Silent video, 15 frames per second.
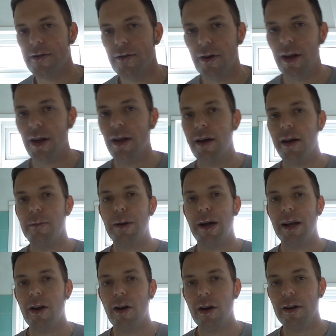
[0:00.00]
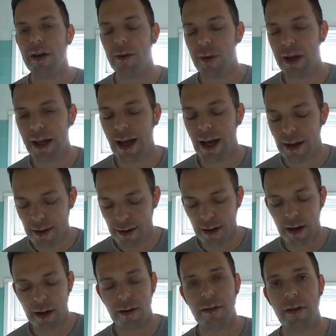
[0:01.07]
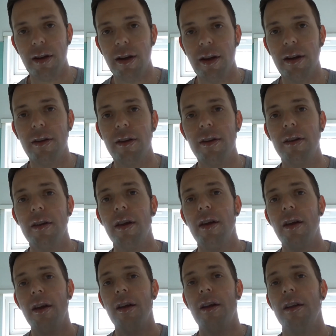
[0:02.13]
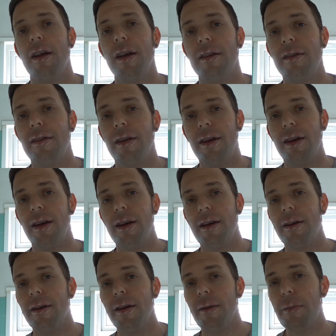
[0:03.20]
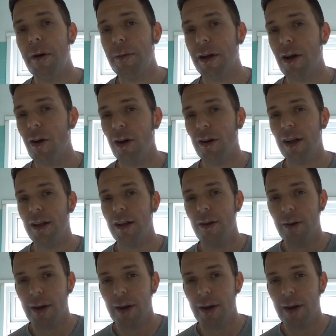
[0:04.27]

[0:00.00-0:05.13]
for a bank holiday weekend, and that's a public holiday in the